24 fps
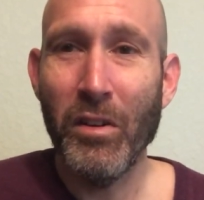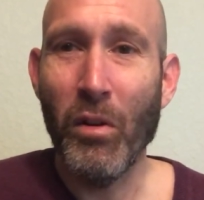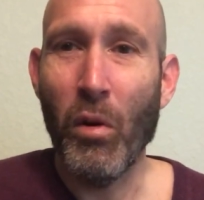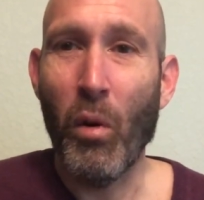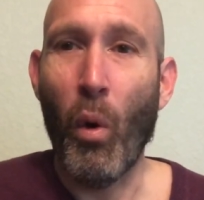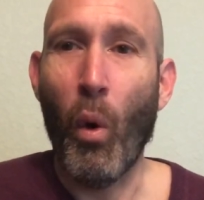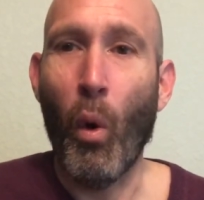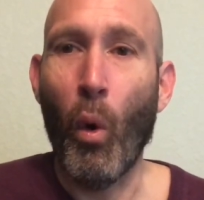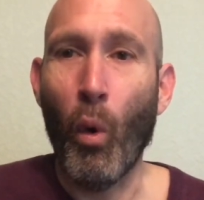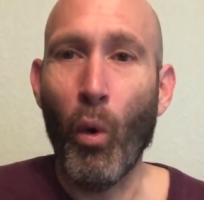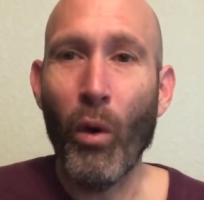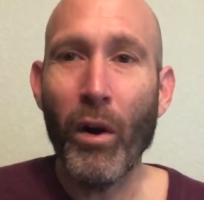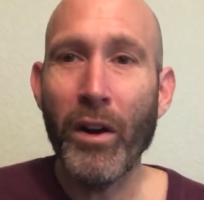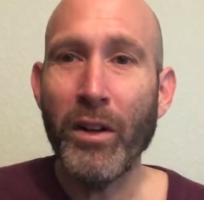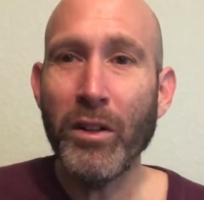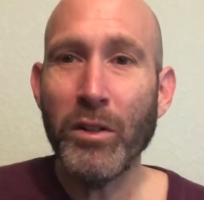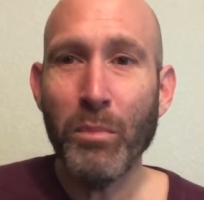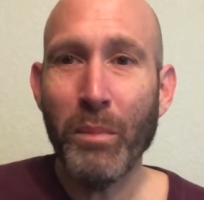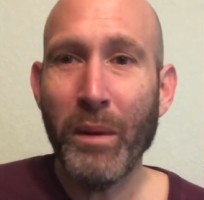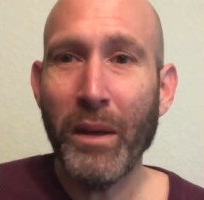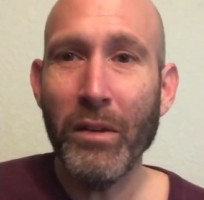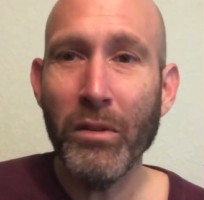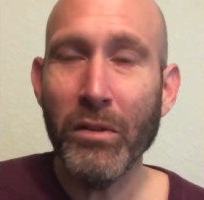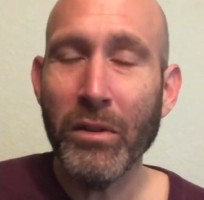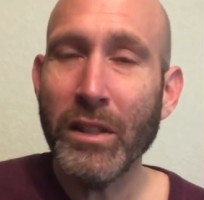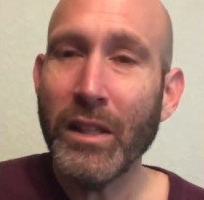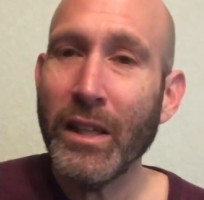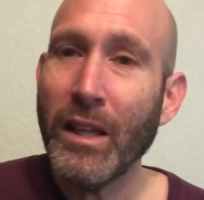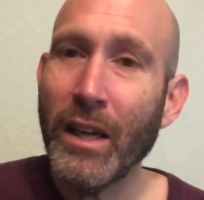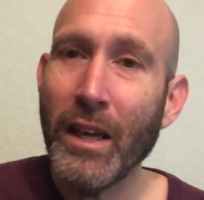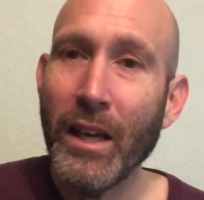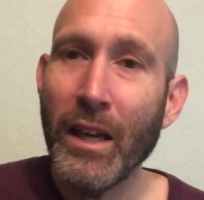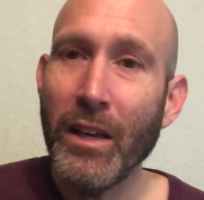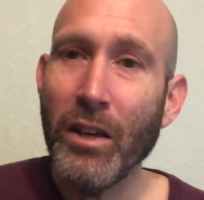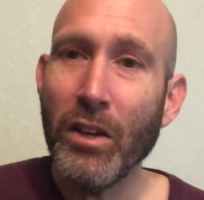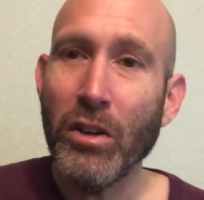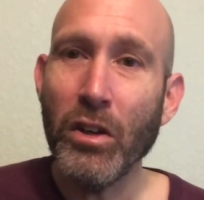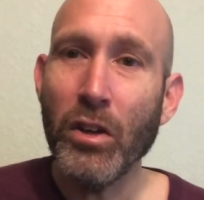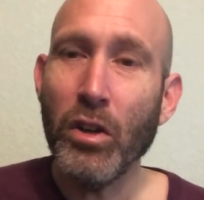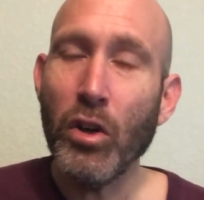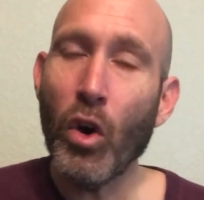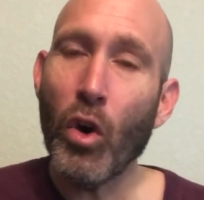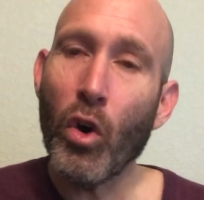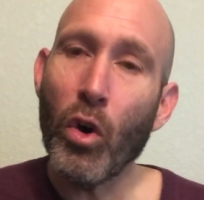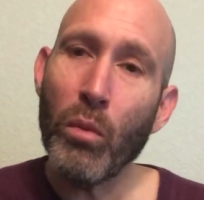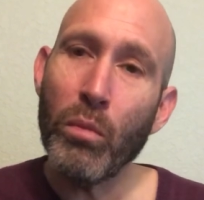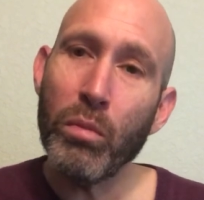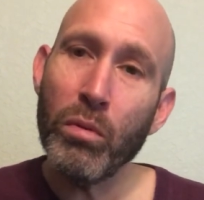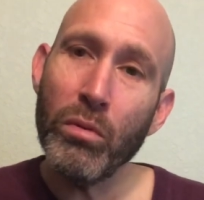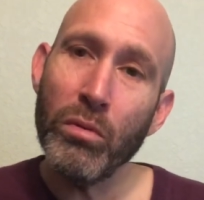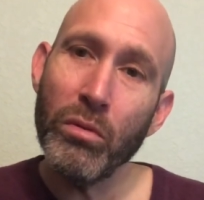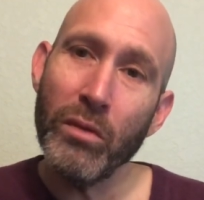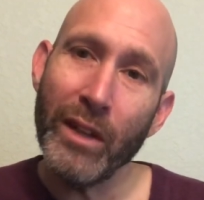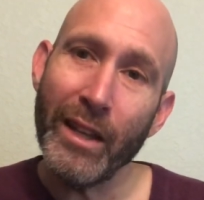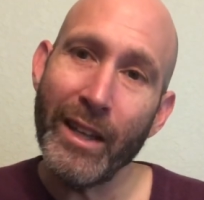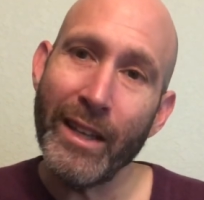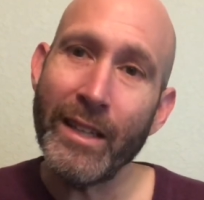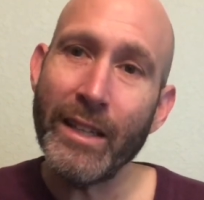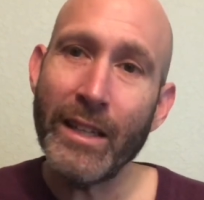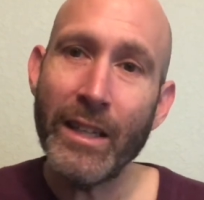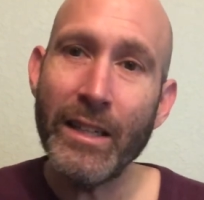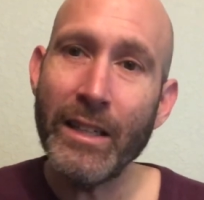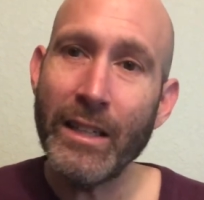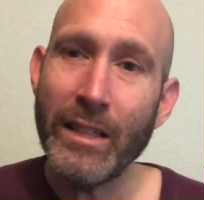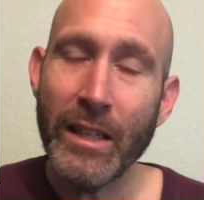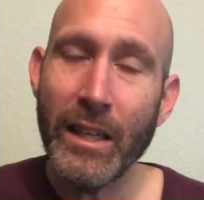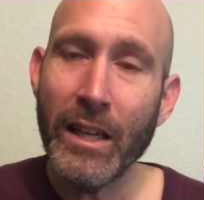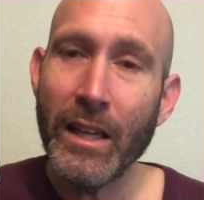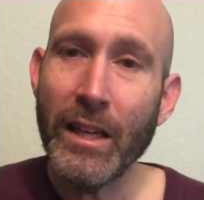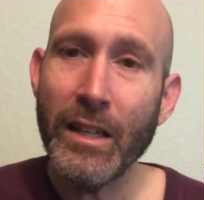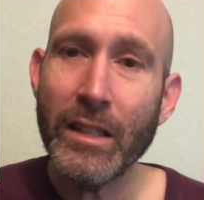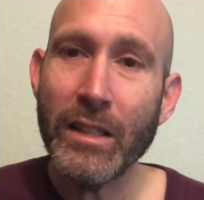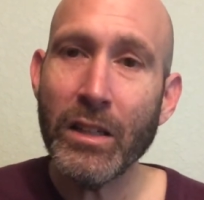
orange peel tea. You could cold brew linden tea.